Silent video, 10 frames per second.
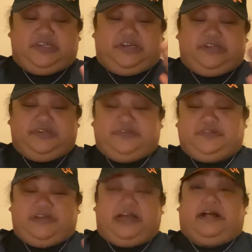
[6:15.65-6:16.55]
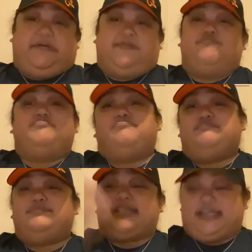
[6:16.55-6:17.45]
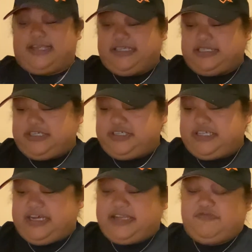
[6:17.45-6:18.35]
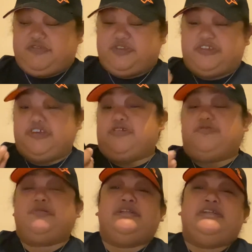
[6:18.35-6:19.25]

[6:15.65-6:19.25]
and can't tell you that. I wouldn't know.